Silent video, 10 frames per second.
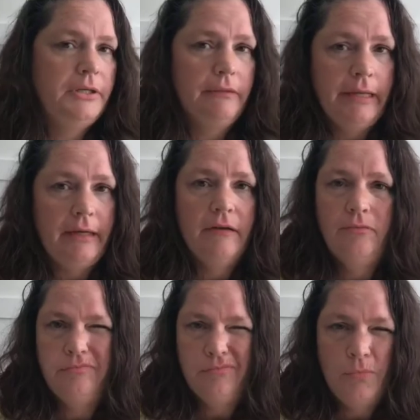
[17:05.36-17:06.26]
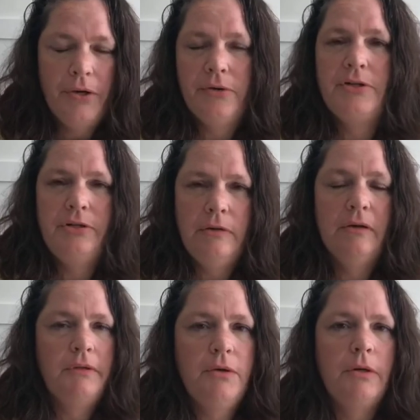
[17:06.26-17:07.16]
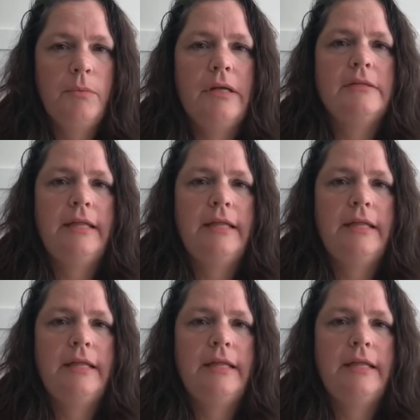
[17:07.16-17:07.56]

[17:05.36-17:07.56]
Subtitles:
put a link of 1 or 2 of the good ones